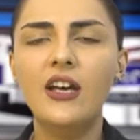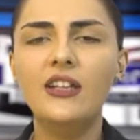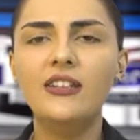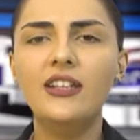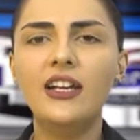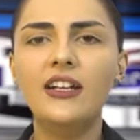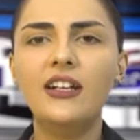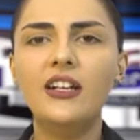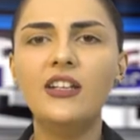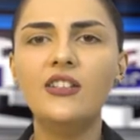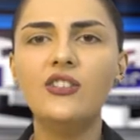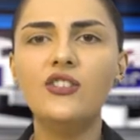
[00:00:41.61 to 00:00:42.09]

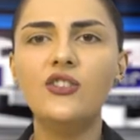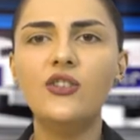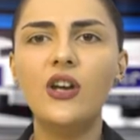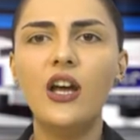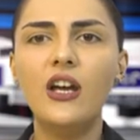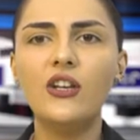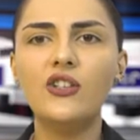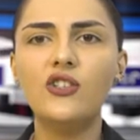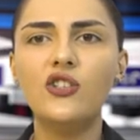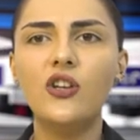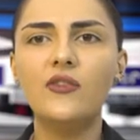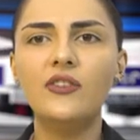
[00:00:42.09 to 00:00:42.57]
The
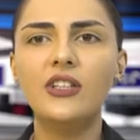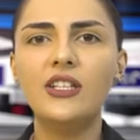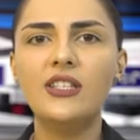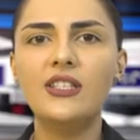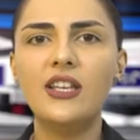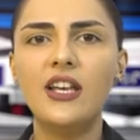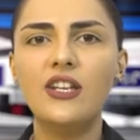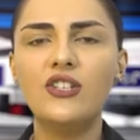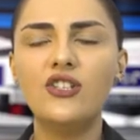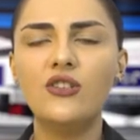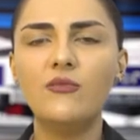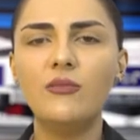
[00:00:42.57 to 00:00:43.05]
construction of the
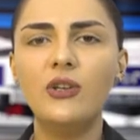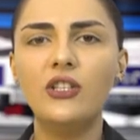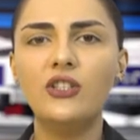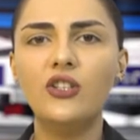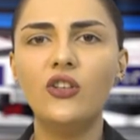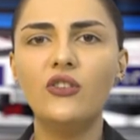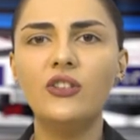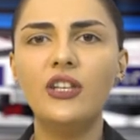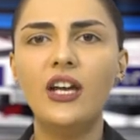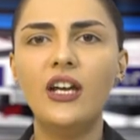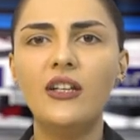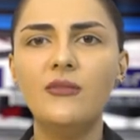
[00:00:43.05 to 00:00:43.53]
settlement
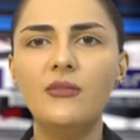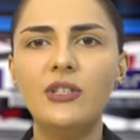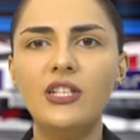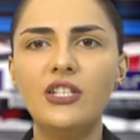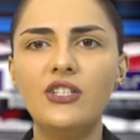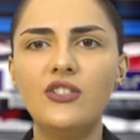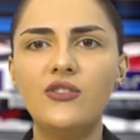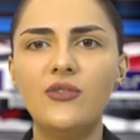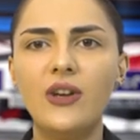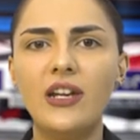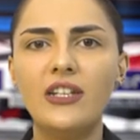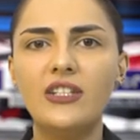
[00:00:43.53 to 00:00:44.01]
of the
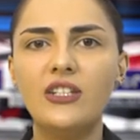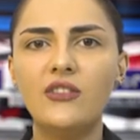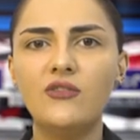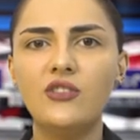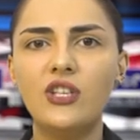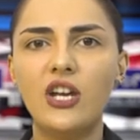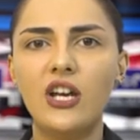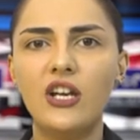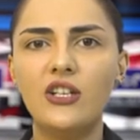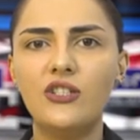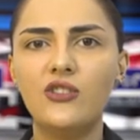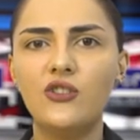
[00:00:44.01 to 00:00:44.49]
administrative
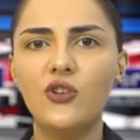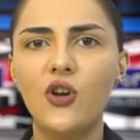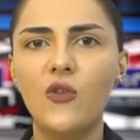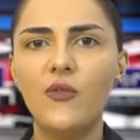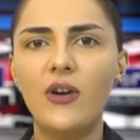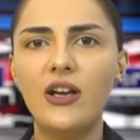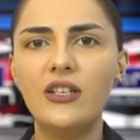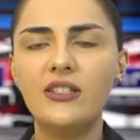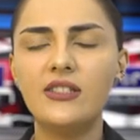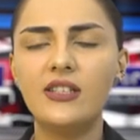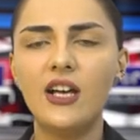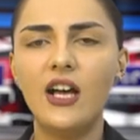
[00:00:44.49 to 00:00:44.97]
territory of
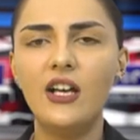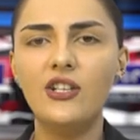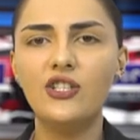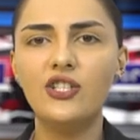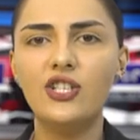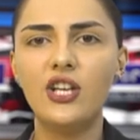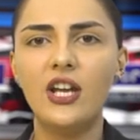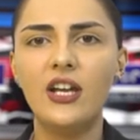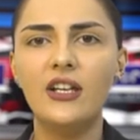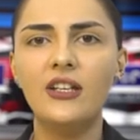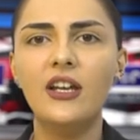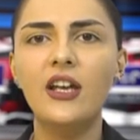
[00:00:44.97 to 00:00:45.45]

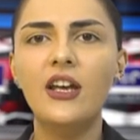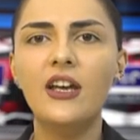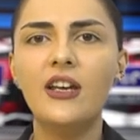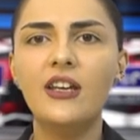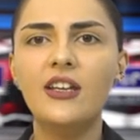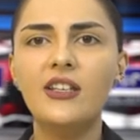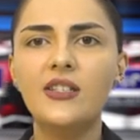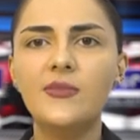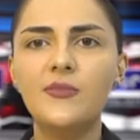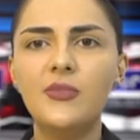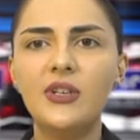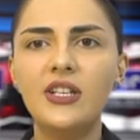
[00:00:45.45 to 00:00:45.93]
Astkhashen
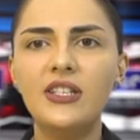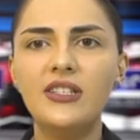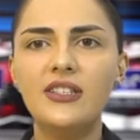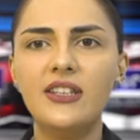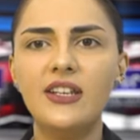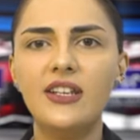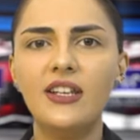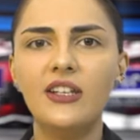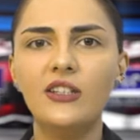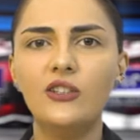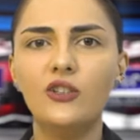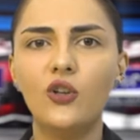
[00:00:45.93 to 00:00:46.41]
is
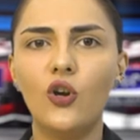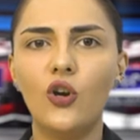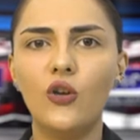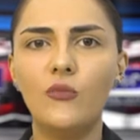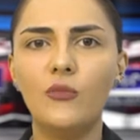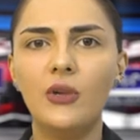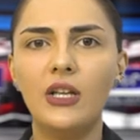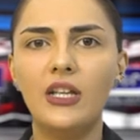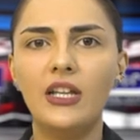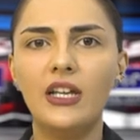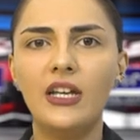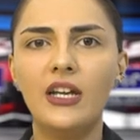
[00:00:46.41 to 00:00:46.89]
proceeding
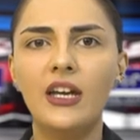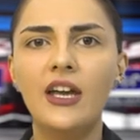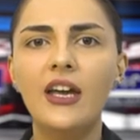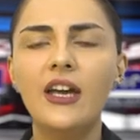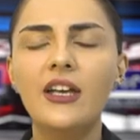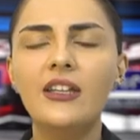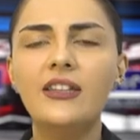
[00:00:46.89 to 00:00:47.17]
normally.